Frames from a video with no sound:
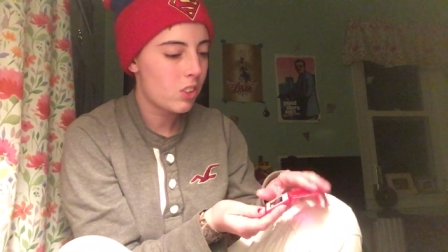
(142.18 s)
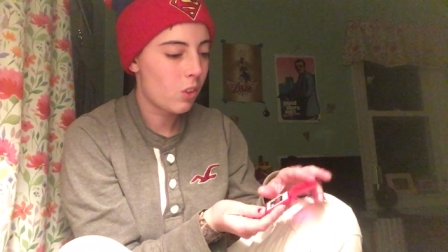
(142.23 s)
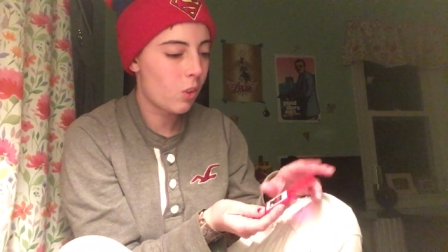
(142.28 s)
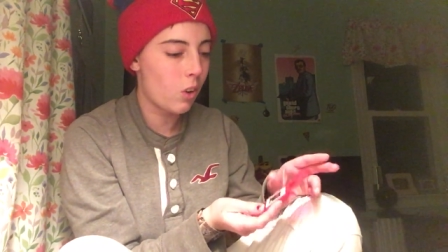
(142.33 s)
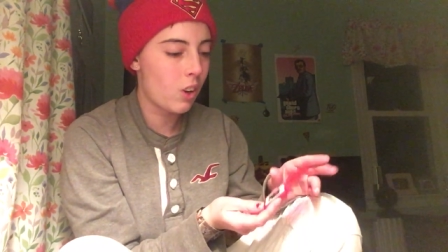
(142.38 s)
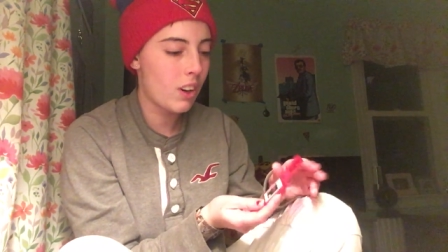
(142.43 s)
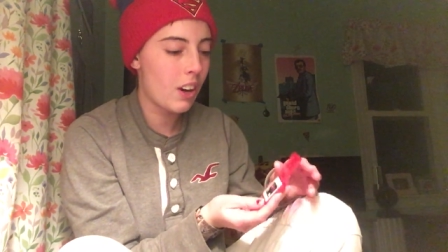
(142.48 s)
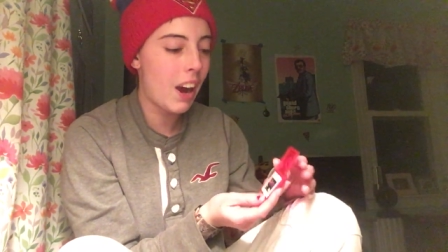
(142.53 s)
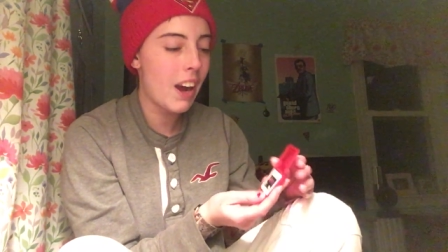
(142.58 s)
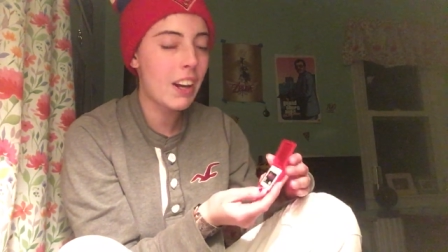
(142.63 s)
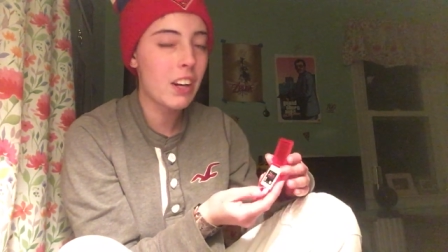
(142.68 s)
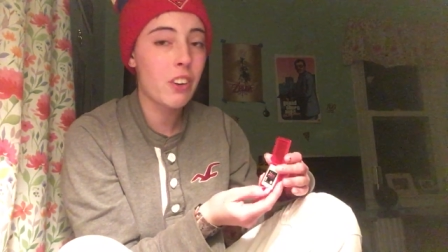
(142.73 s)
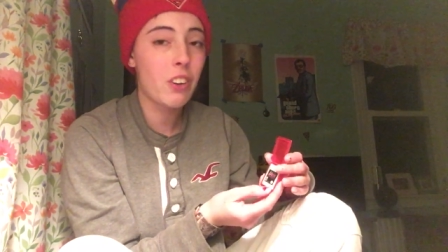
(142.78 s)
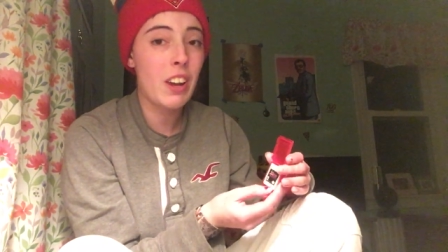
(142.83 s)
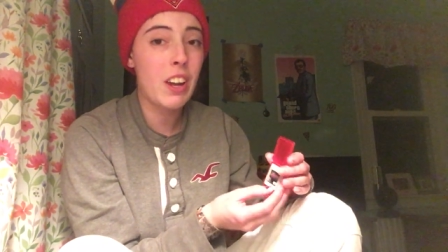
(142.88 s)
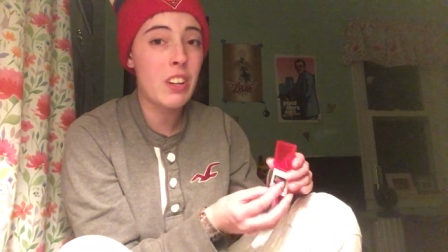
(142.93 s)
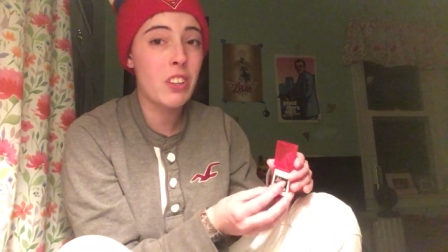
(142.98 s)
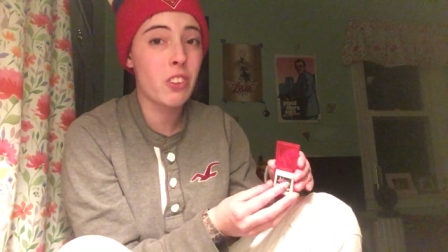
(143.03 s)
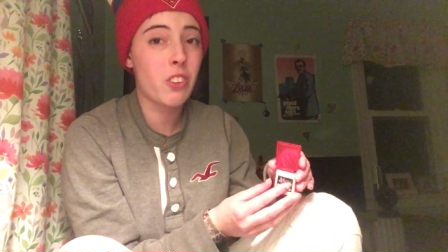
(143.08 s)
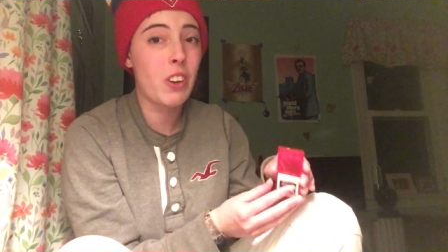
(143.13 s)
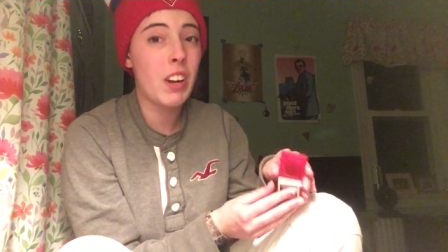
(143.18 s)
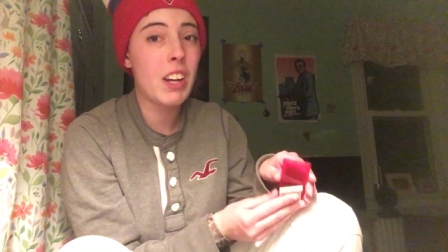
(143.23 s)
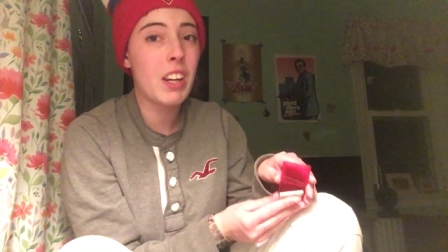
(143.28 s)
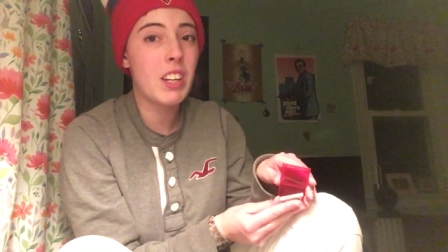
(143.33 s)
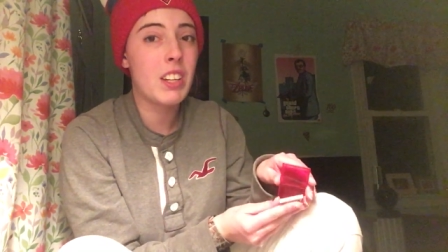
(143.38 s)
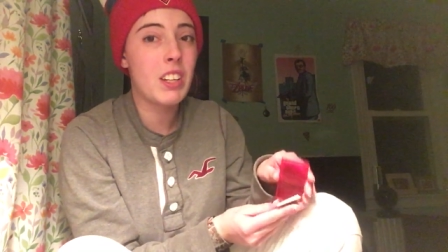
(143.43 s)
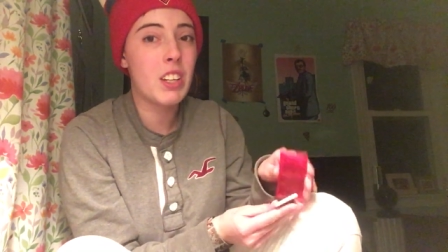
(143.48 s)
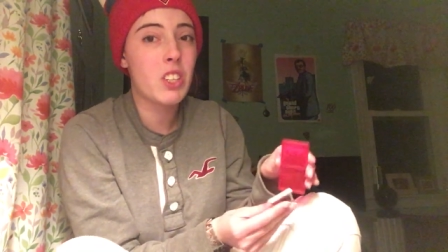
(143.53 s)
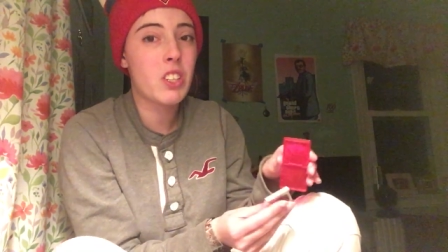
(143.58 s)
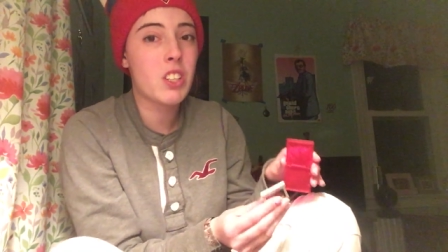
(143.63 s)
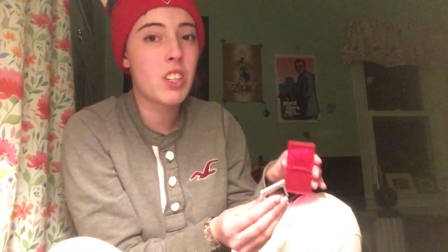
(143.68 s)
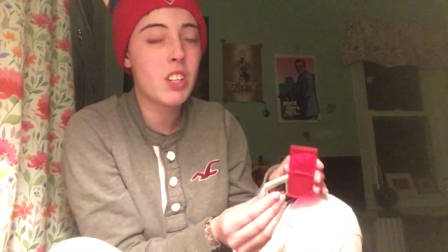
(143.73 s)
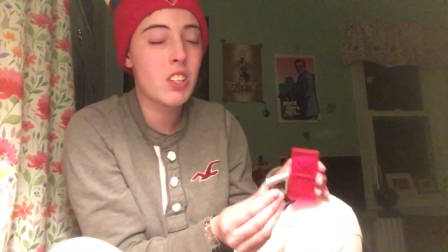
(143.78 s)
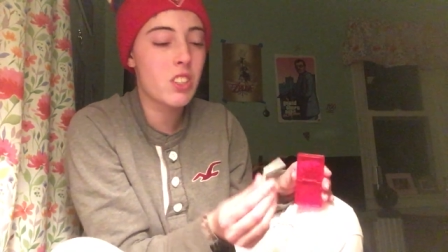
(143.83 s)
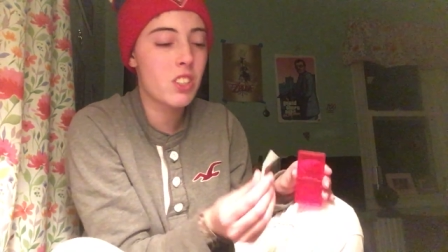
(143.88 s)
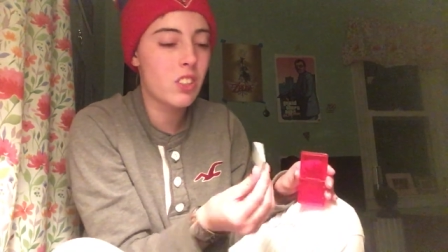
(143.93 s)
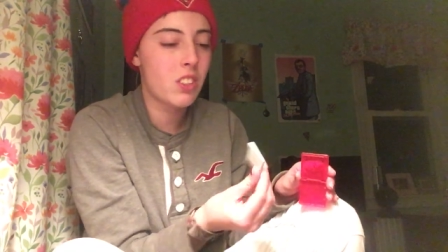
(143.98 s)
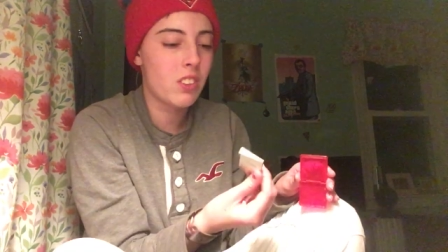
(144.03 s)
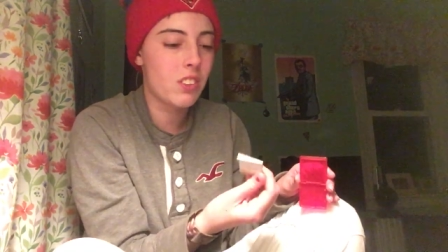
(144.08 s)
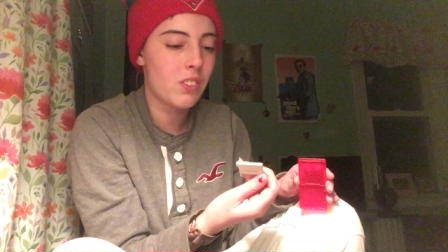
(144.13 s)
or not in as great condition
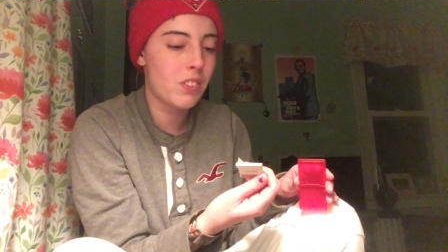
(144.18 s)
as